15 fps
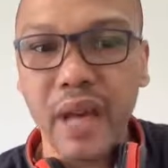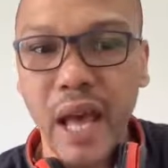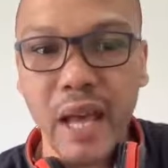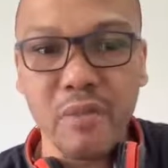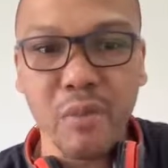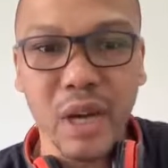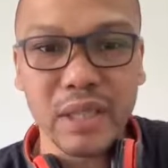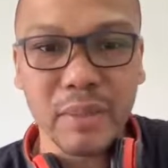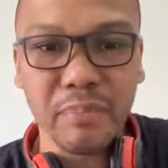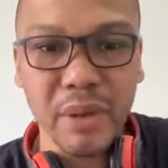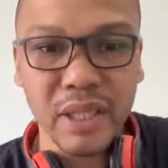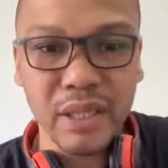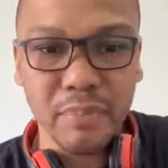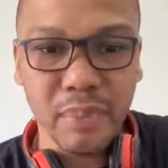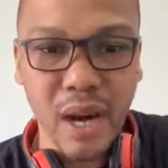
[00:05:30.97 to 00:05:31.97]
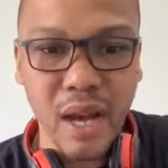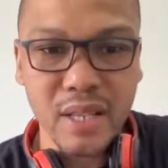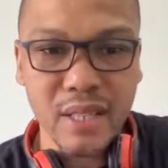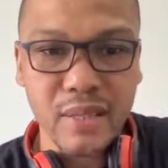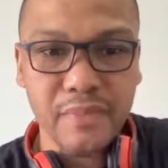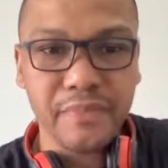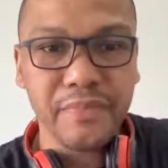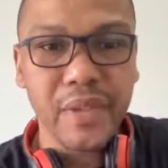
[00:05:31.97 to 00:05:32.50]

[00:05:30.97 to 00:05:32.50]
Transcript: it was a big surprise.